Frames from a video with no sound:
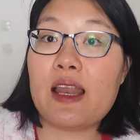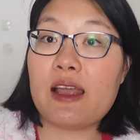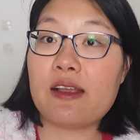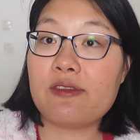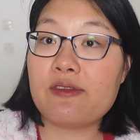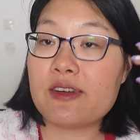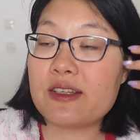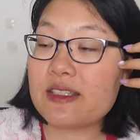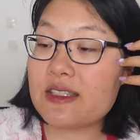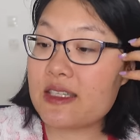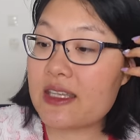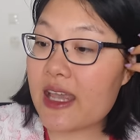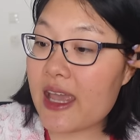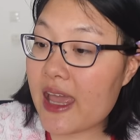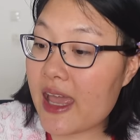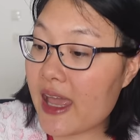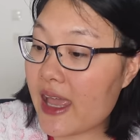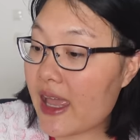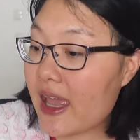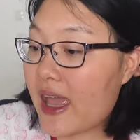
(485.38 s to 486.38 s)
like frizzy
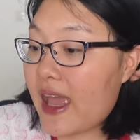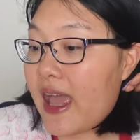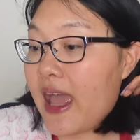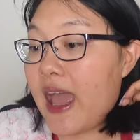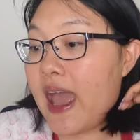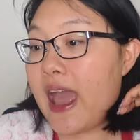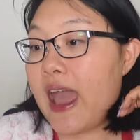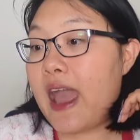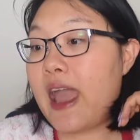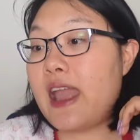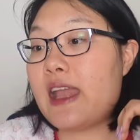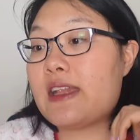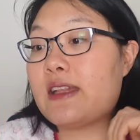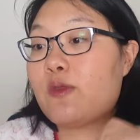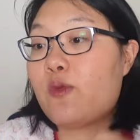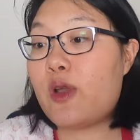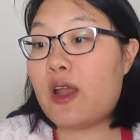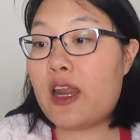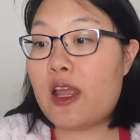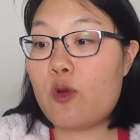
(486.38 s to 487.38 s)
hair.
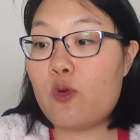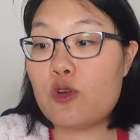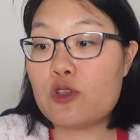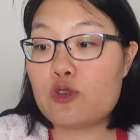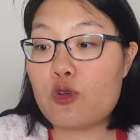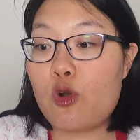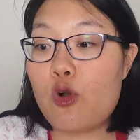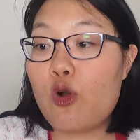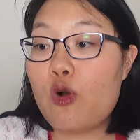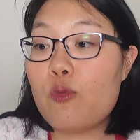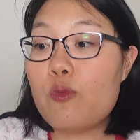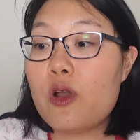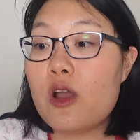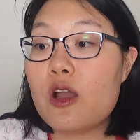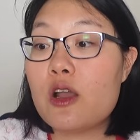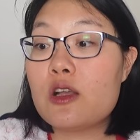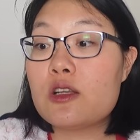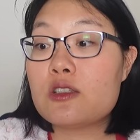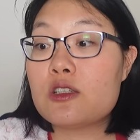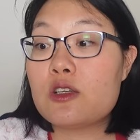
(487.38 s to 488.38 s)
And when I was home,
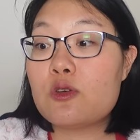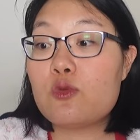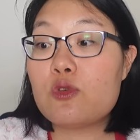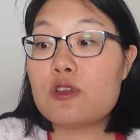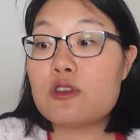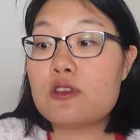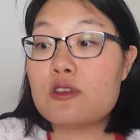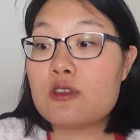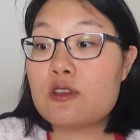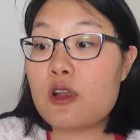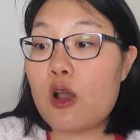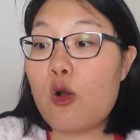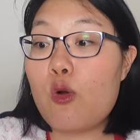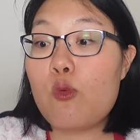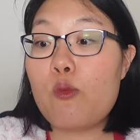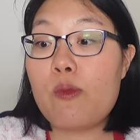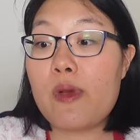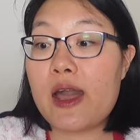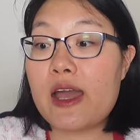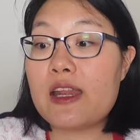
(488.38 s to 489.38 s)
she was so
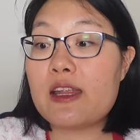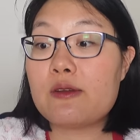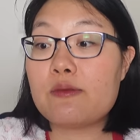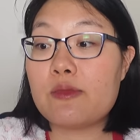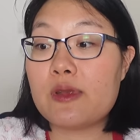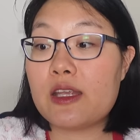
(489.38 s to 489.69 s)
mad at